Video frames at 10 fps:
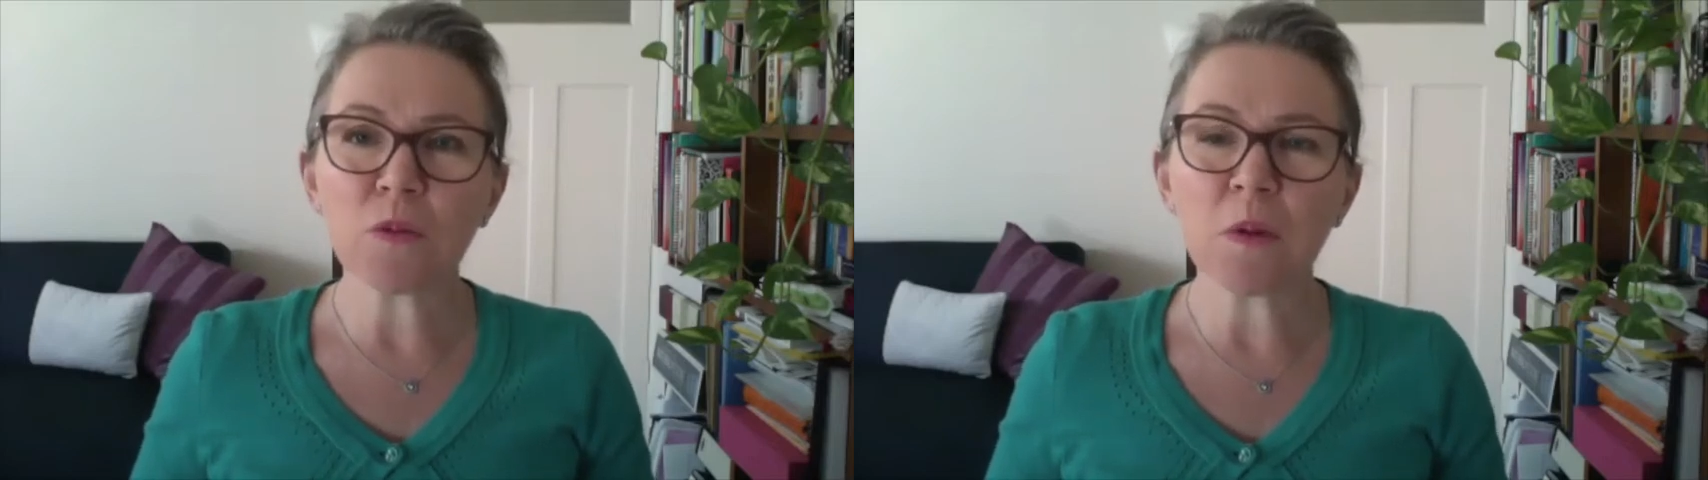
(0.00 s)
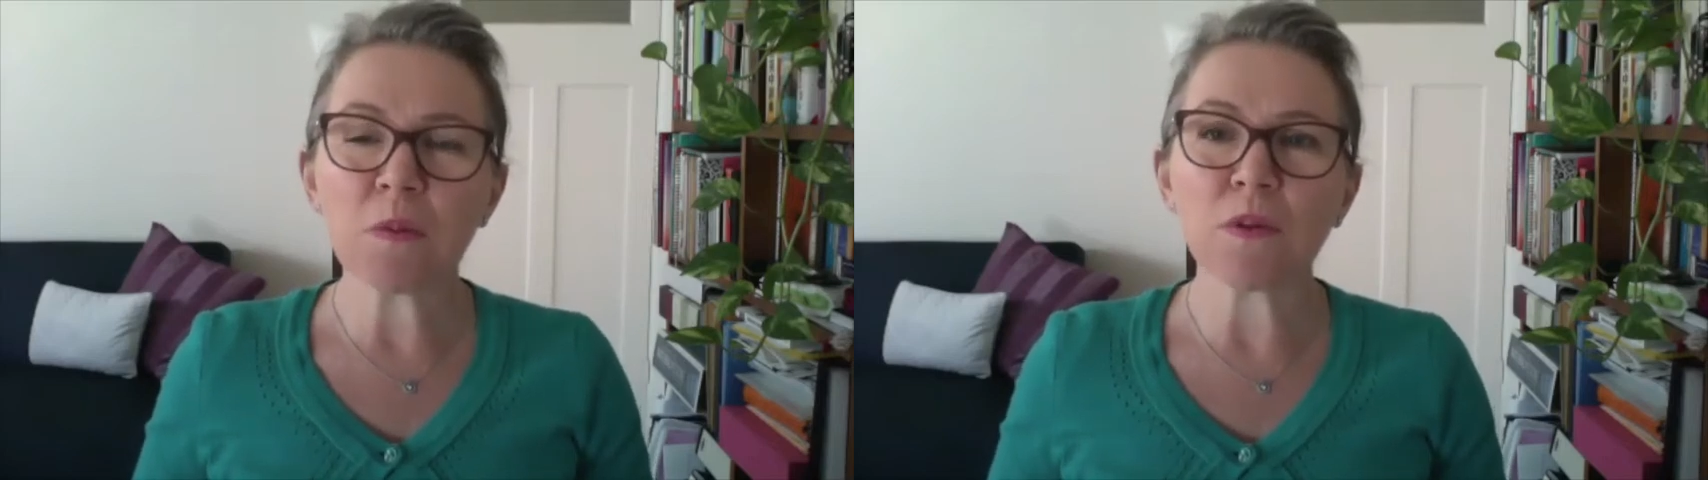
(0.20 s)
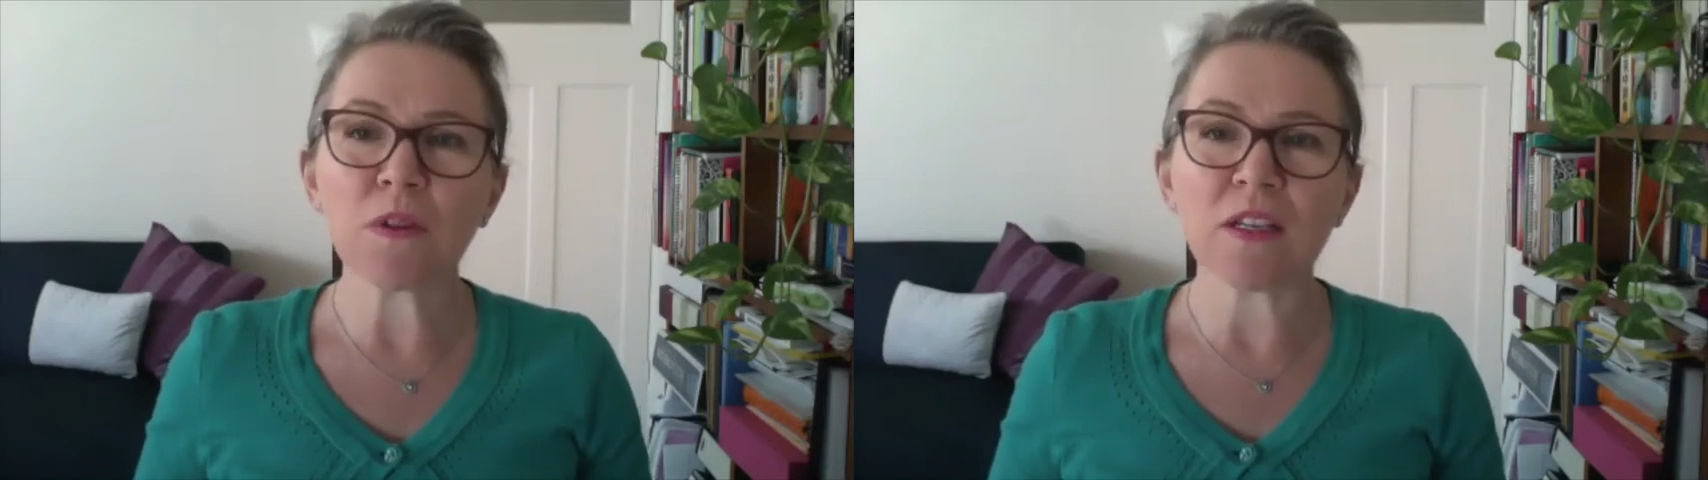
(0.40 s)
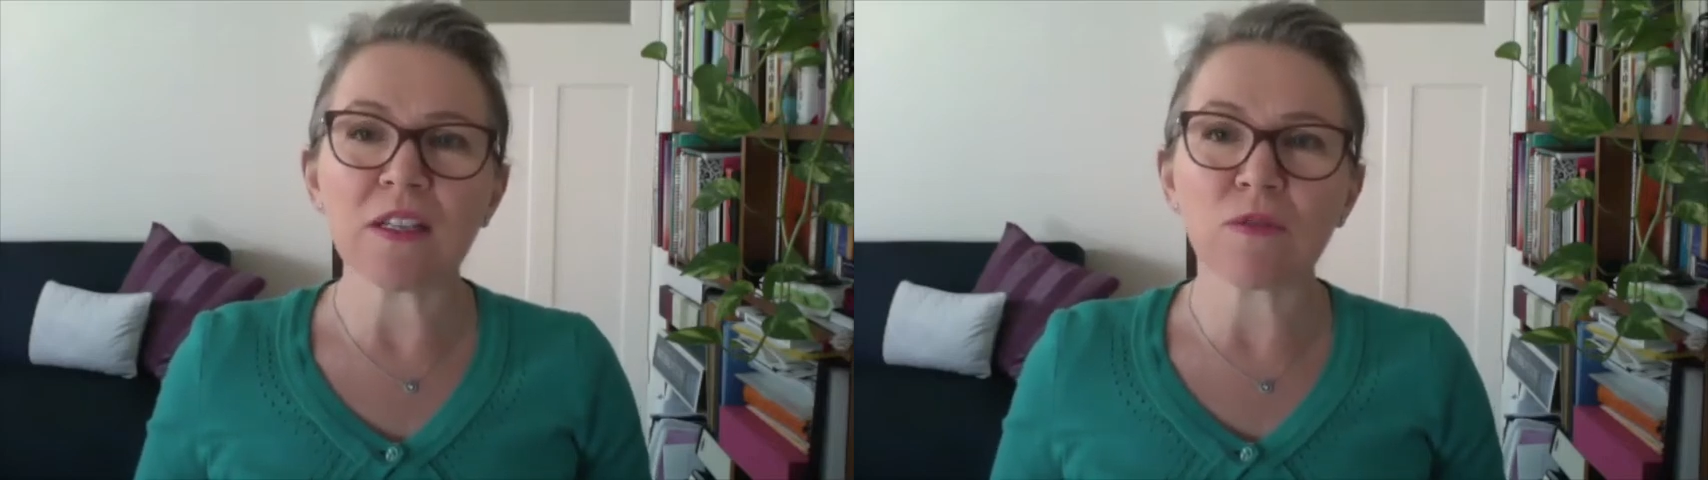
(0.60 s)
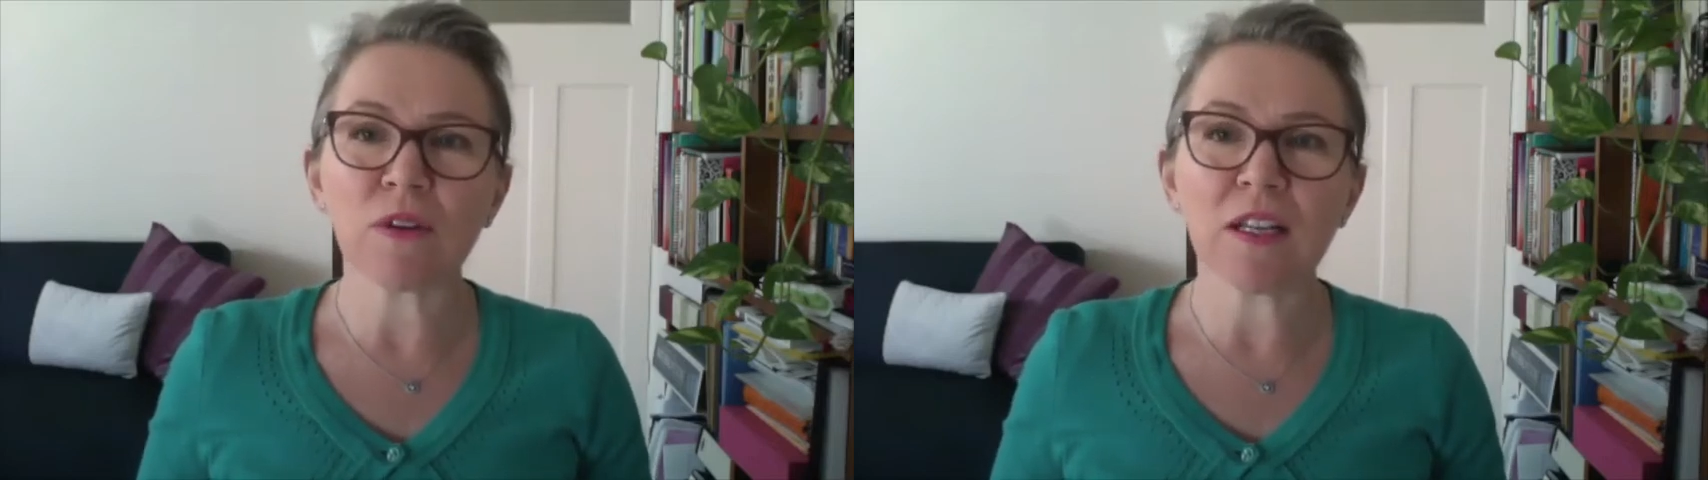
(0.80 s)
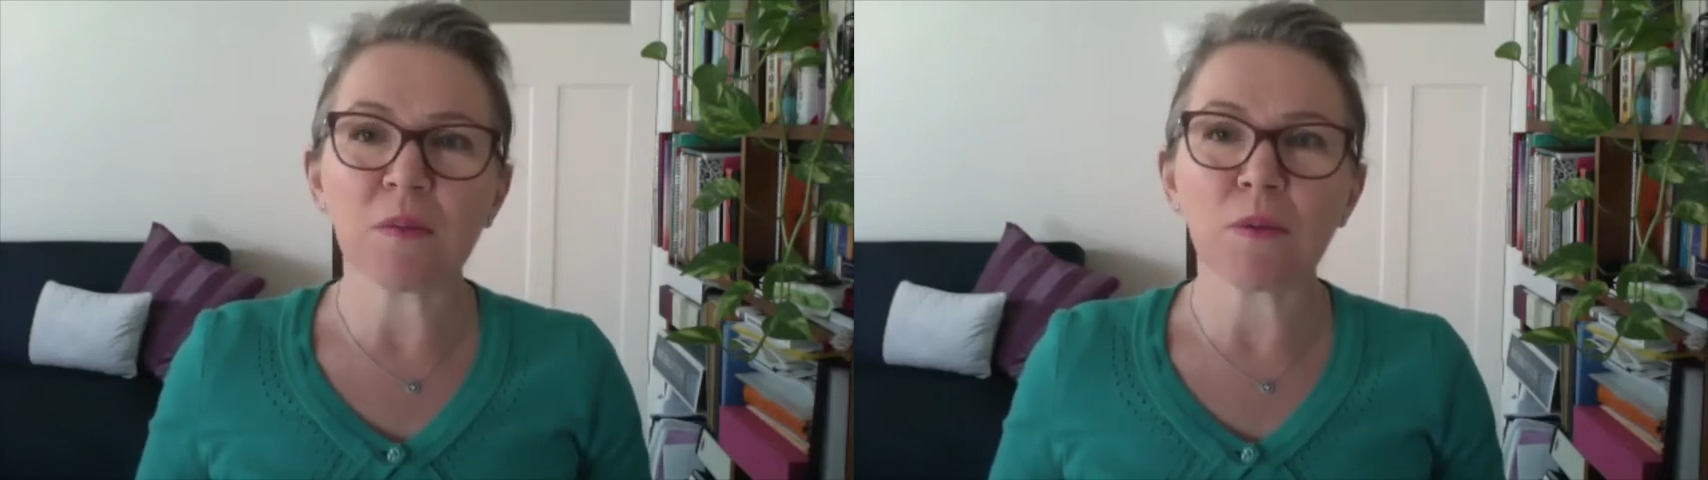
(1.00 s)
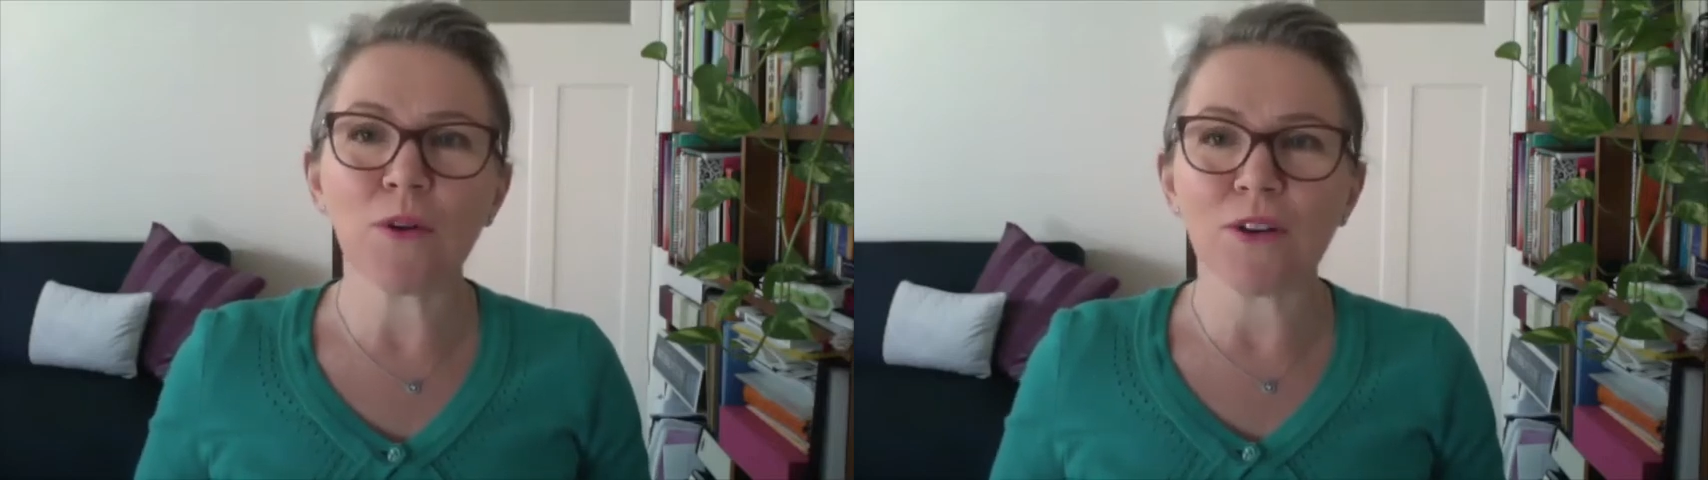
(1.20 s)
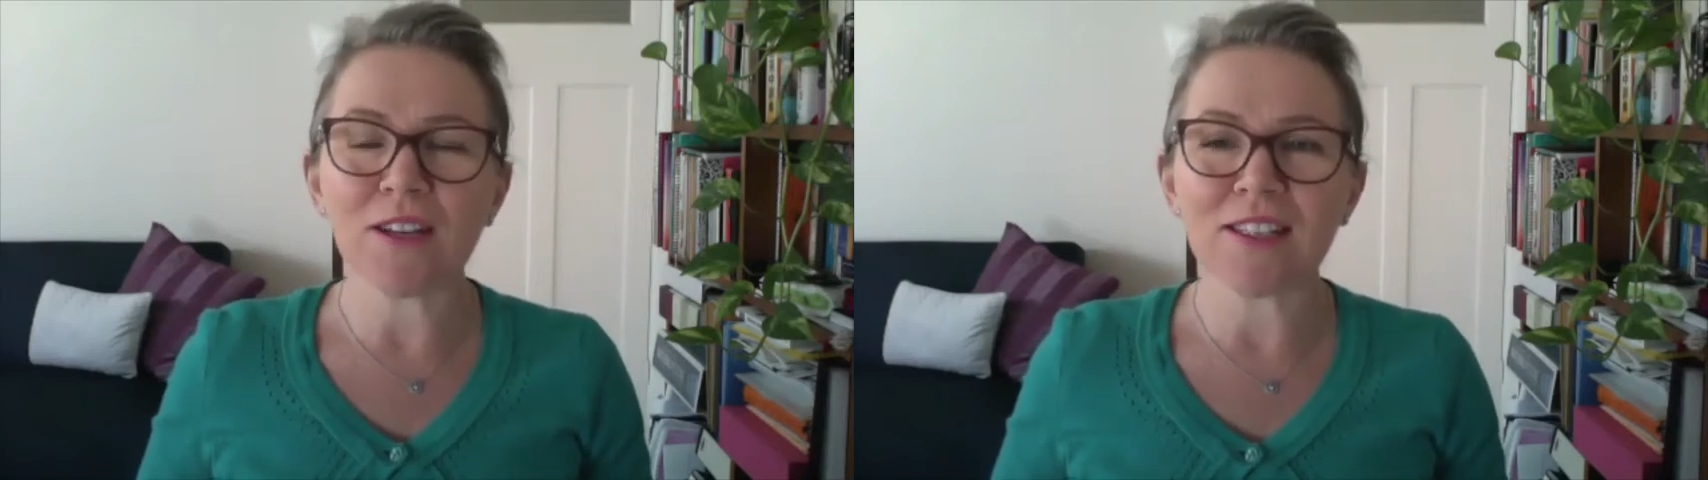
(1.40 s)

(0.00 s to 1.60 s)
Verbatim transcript: people that it's really important,